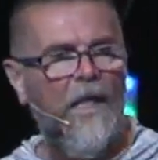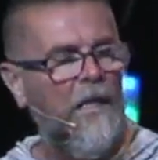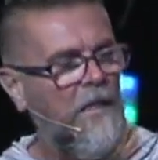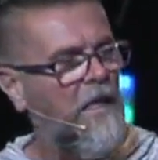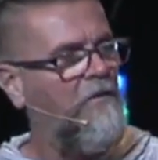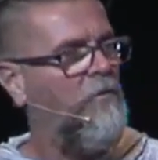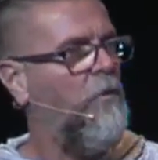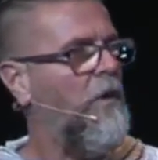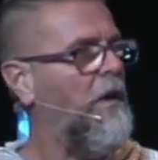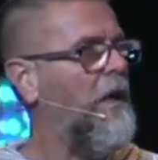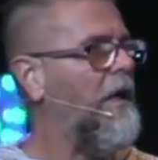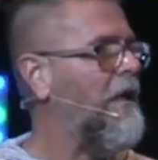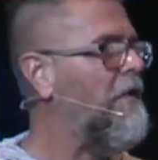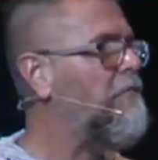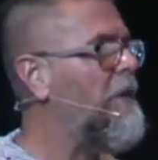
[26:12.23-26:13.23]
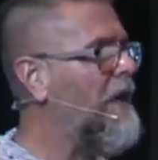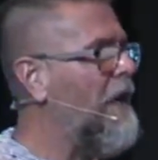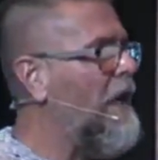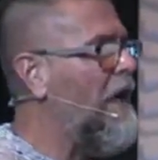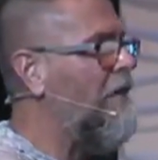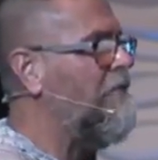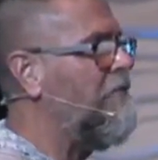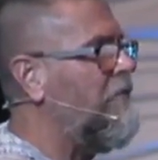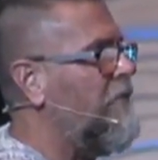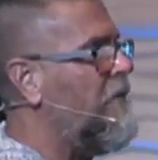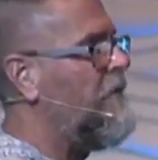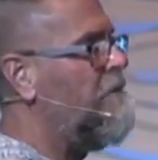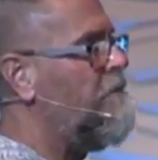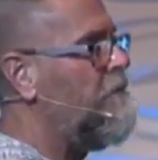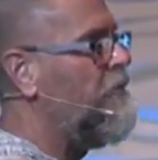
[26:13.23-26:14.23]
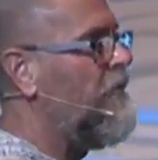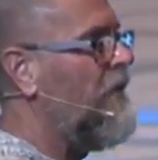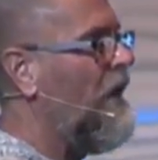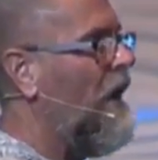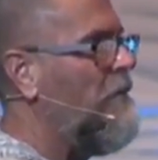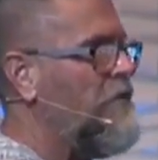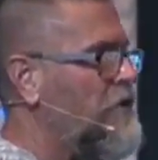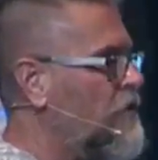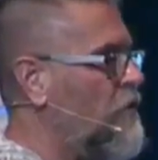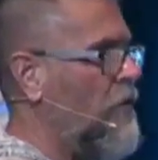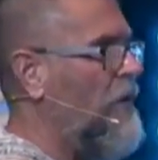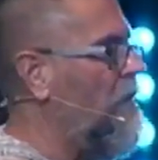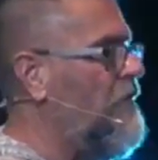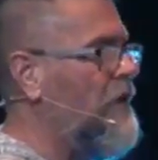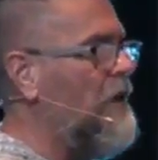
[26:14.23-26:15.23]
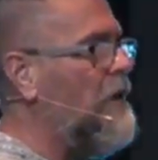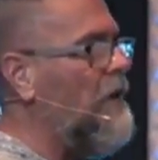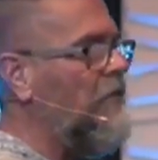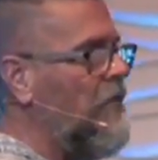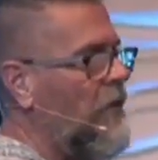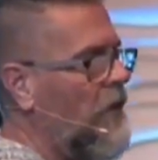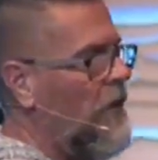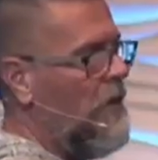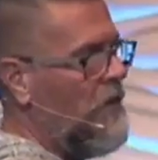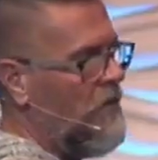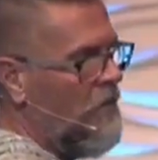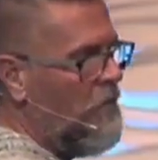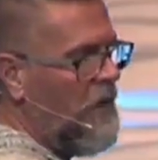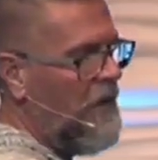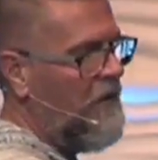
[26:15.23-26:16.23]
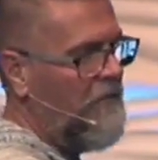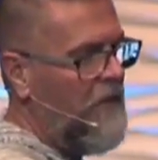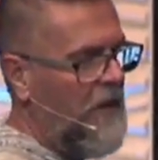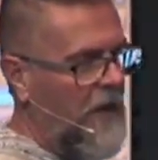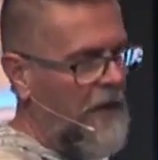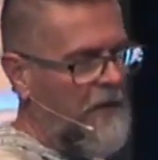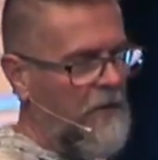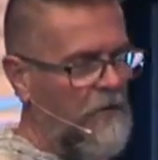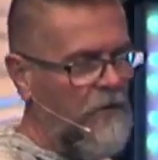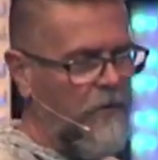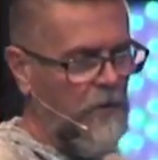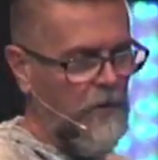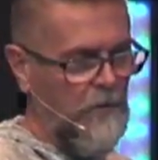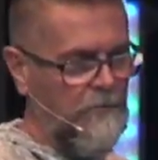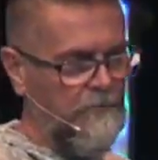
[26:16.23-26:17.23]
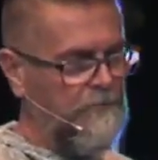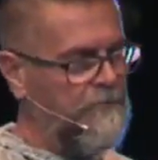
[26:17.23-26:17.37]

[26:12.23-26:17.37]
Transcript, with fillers: And that's the way I live my life. I'm just crazy enough to believe that I can do it.